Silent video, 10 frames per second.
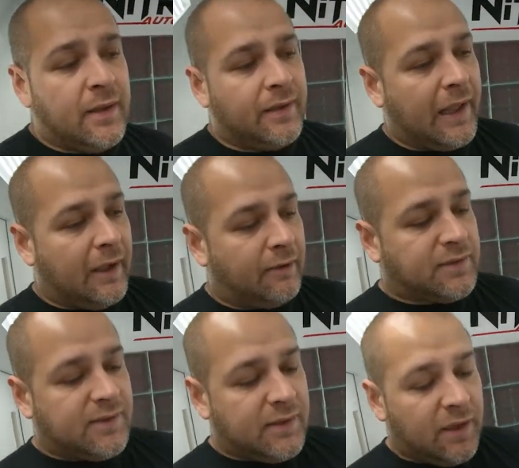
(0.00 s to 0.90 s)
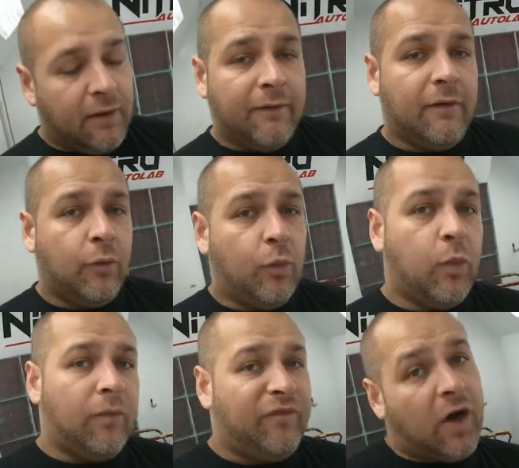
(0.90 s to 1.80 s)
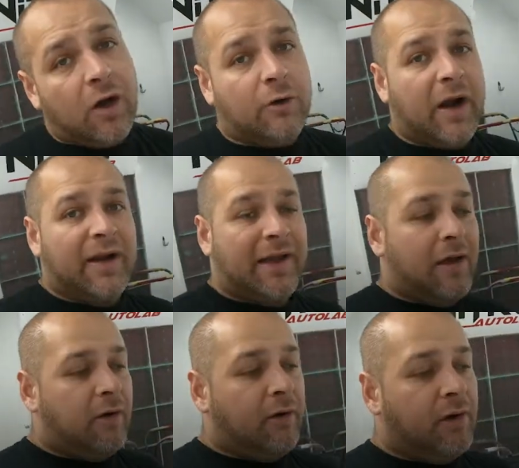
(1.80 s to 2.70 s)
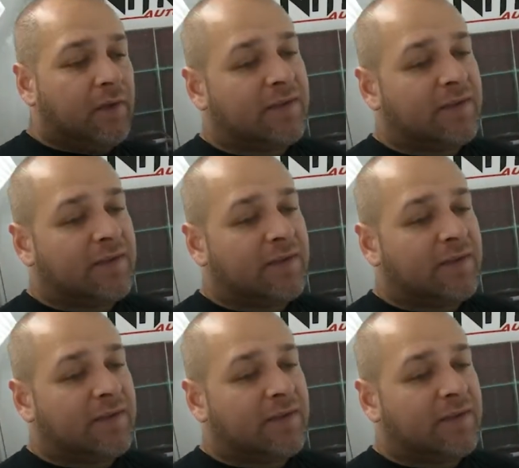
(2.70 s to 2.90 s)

Now it's fall right now,